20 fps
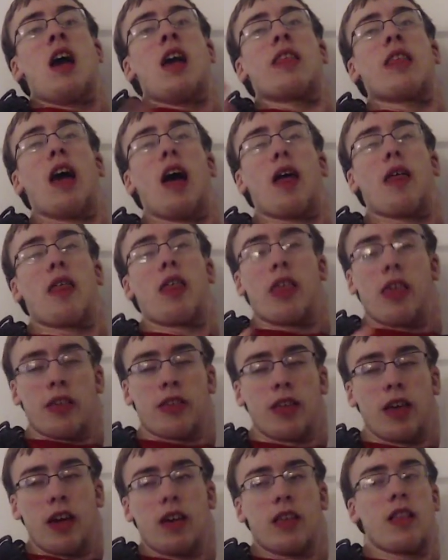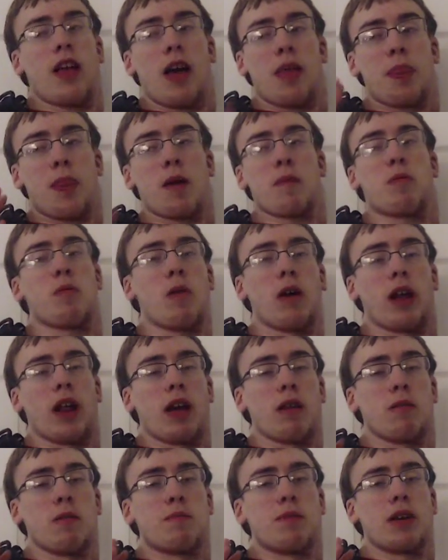That is see, that's my point.
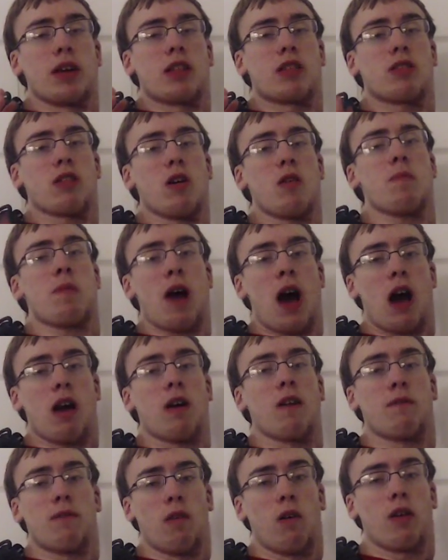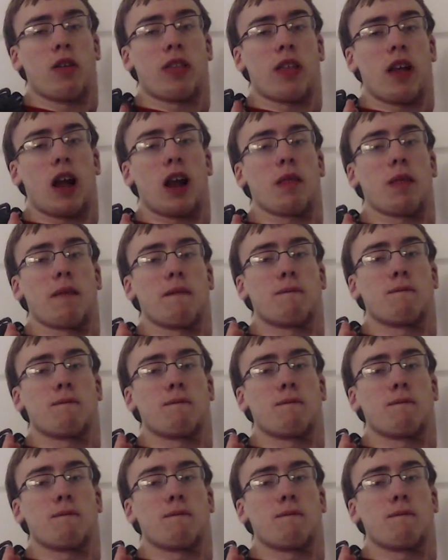It would be so powerful it's not even